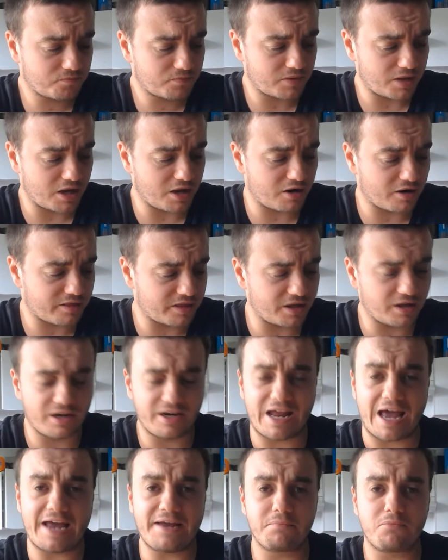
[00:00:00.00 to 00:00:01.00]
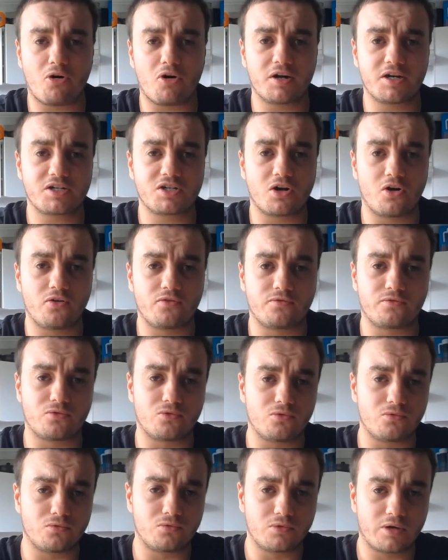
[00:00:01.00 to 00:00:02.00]
and I think an A minus
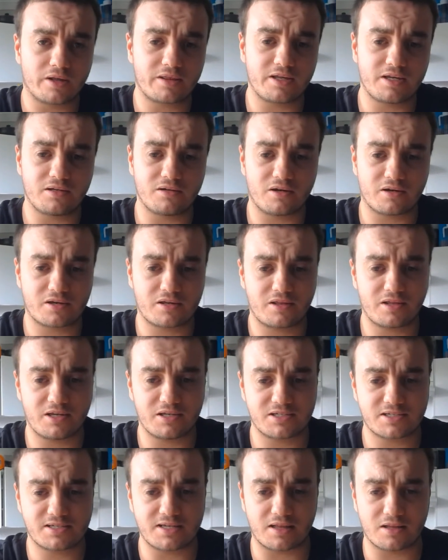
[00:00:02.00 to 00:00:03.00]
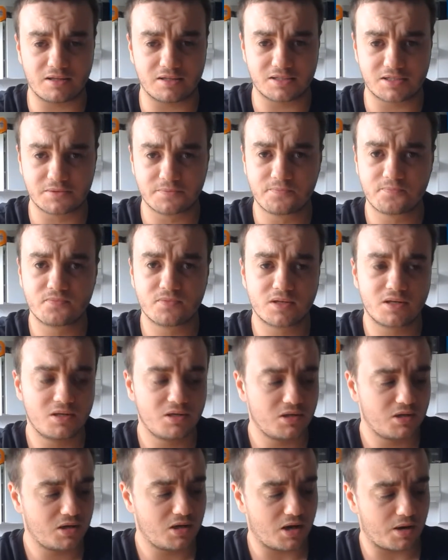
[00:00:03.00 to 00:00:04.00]
overall. I think Stella's
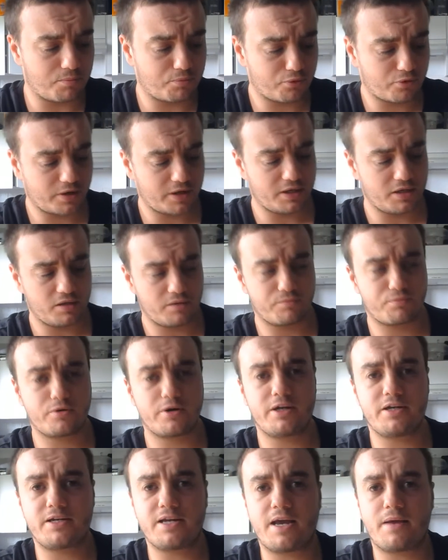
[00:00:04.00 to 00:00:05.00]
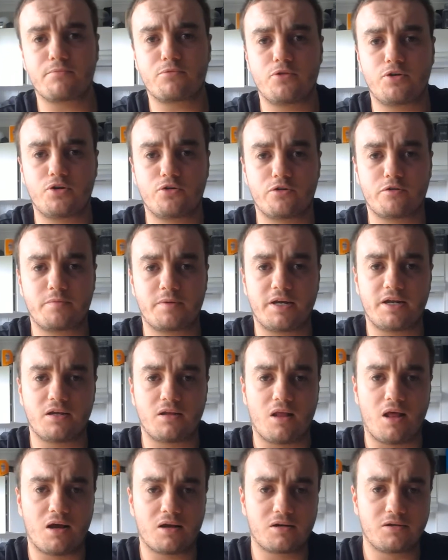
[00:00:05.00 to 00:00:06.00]
a pretty damn good European
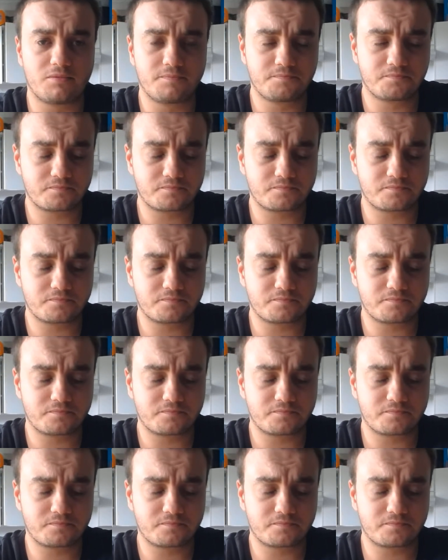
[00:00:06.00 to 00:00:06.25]
lager.